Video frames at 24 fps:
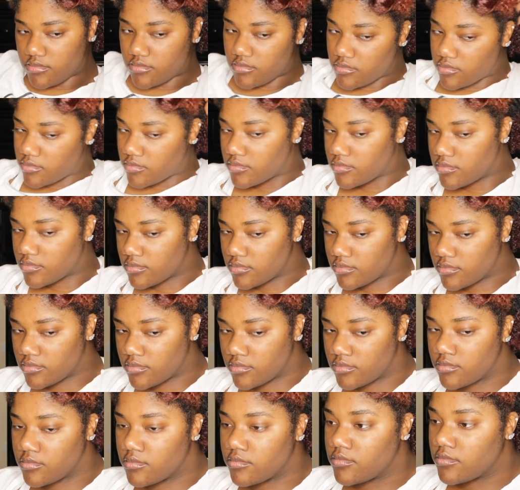directly go to the
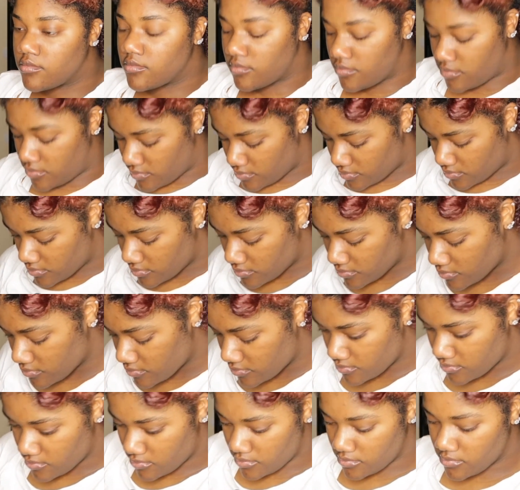website to find these
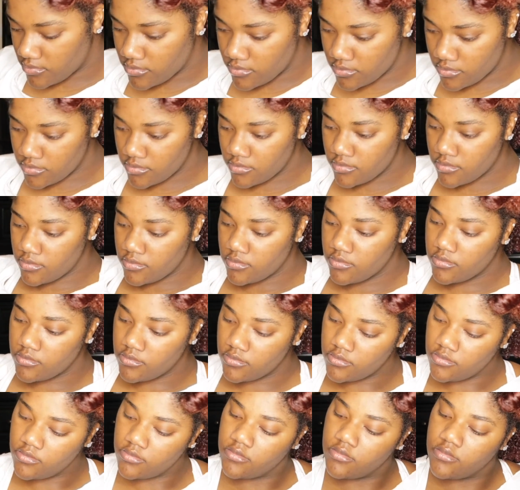products
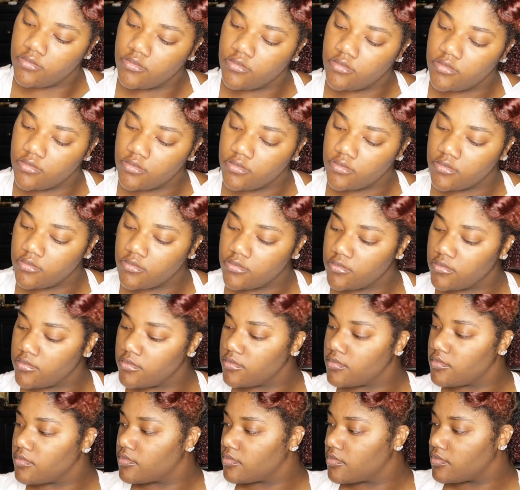because they are bomb.
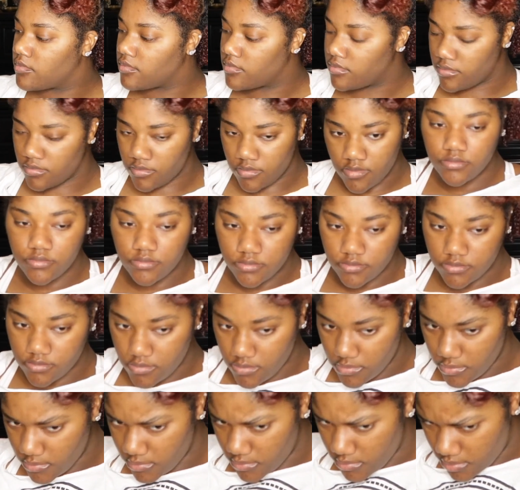
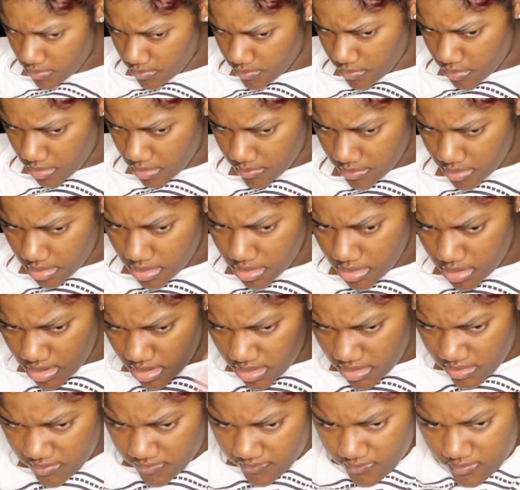And then lastly, I'm just
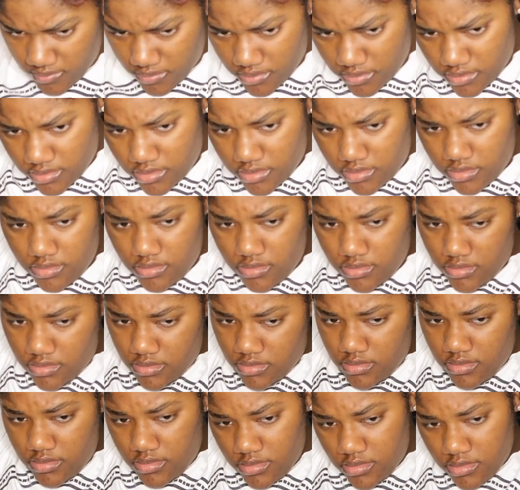going to apply some sweet
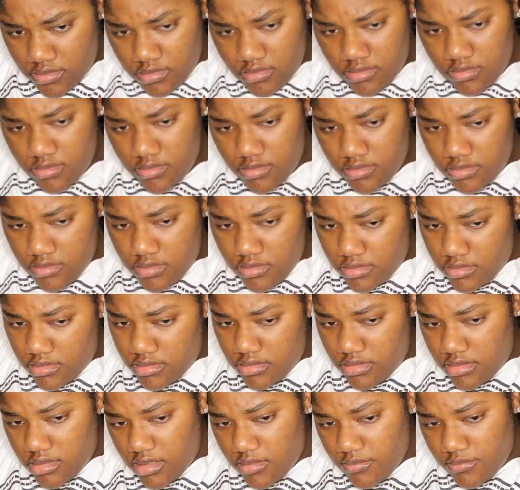almond oil to this
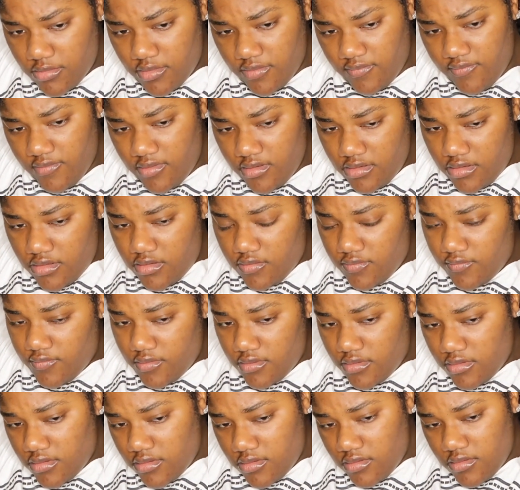section, and
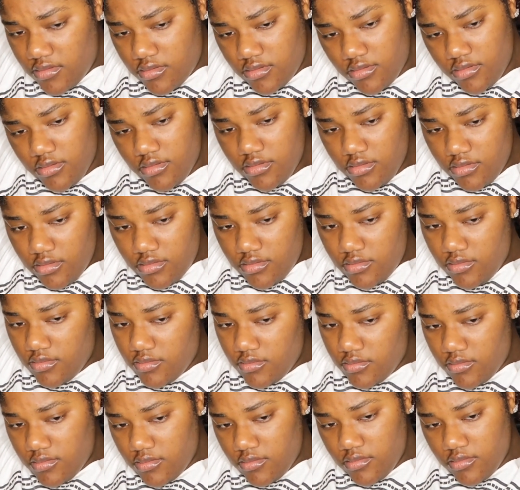I'll be back,
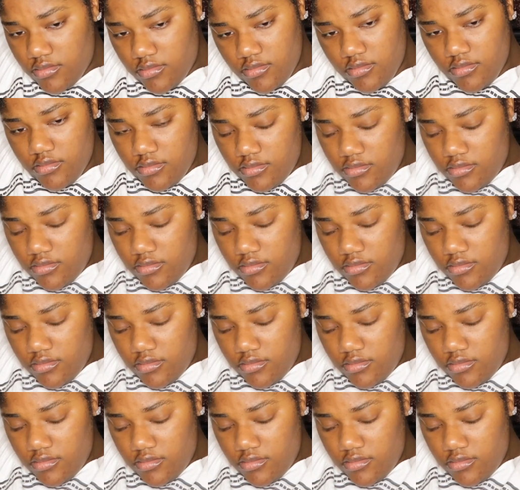guys, when I get to